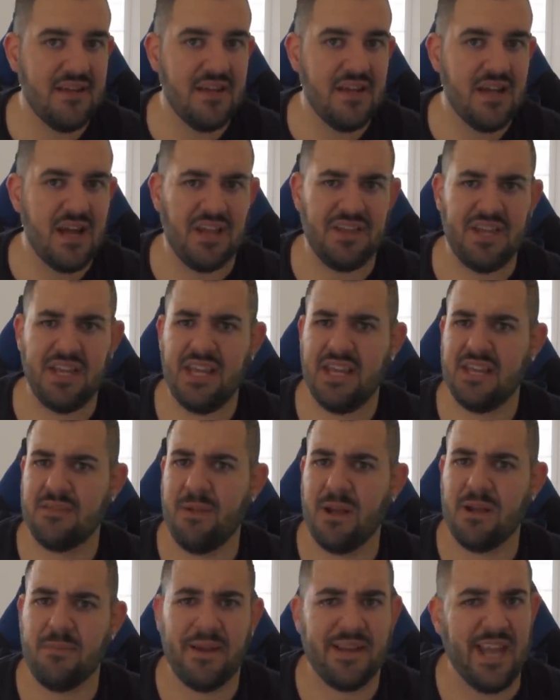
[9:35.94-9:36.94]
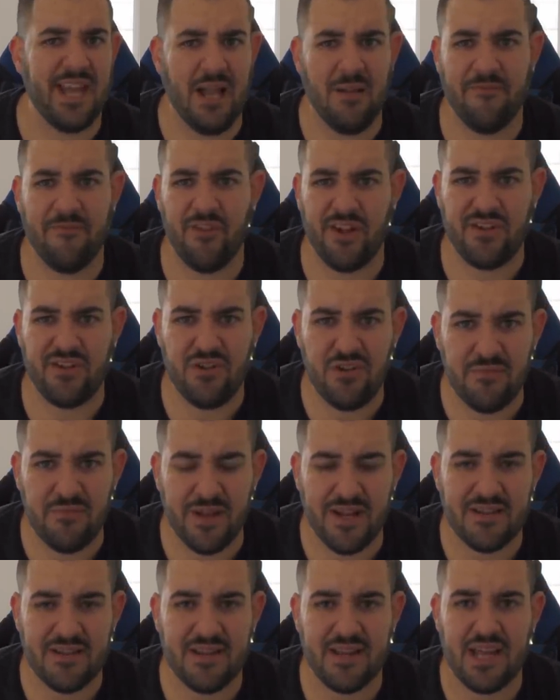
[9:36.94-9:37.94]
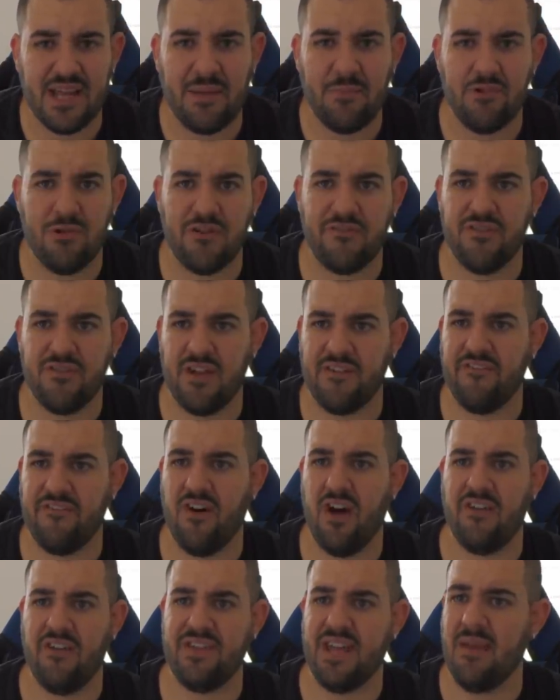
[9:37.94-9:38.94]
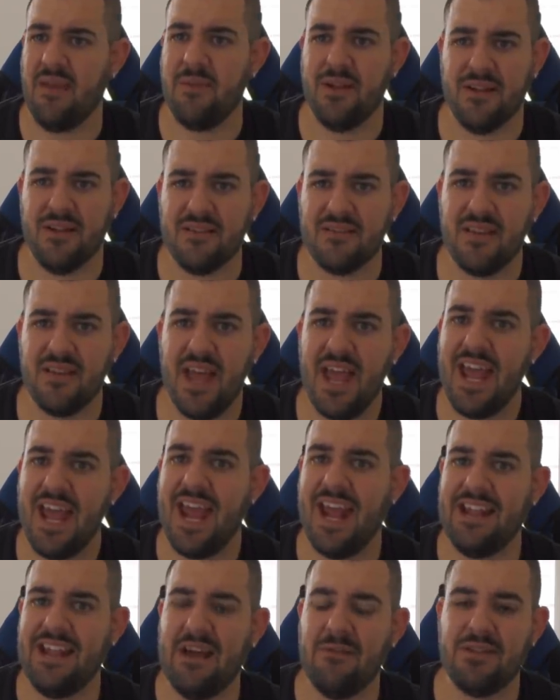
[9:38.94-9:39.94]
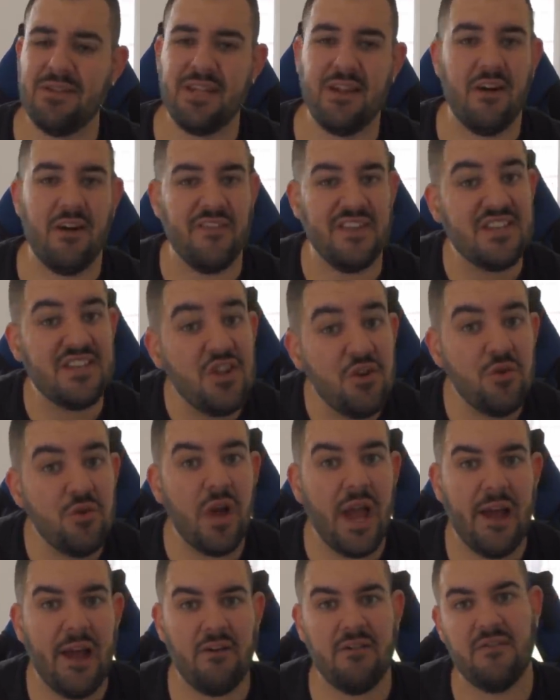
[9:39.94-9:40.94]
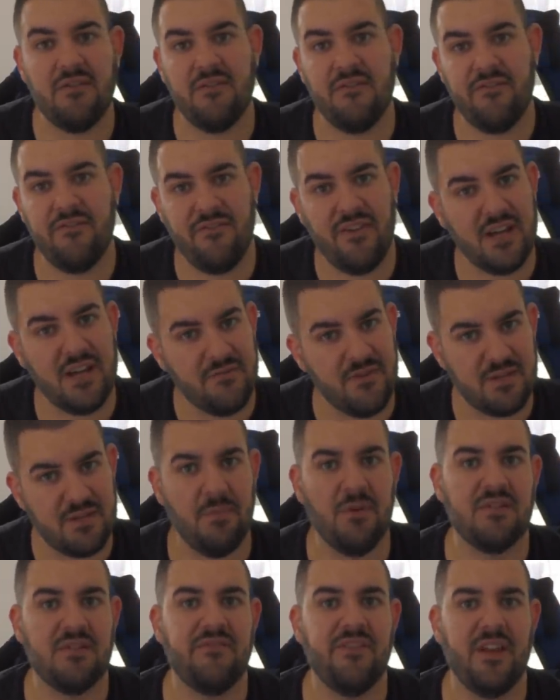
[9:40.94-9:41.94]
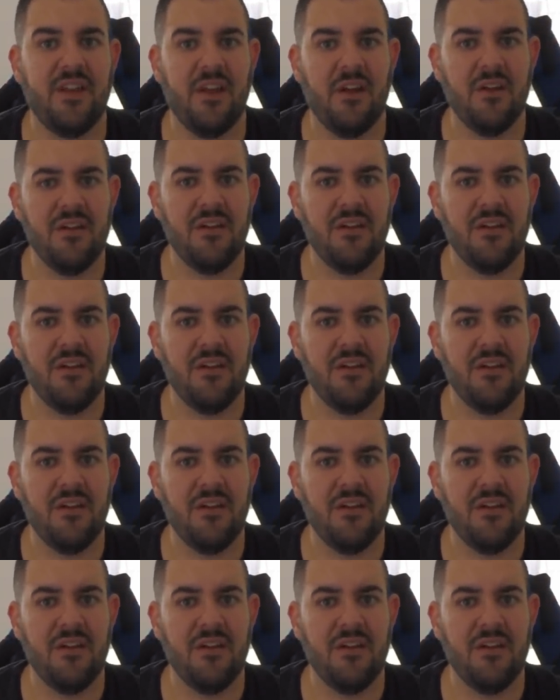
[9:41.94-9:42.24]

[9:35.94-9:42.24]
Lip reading: I think he spoke about Callum for like 2 minutes and Game Boy Luke for like 5-10 minutes. And that was it, of his 2-hour fucking response video.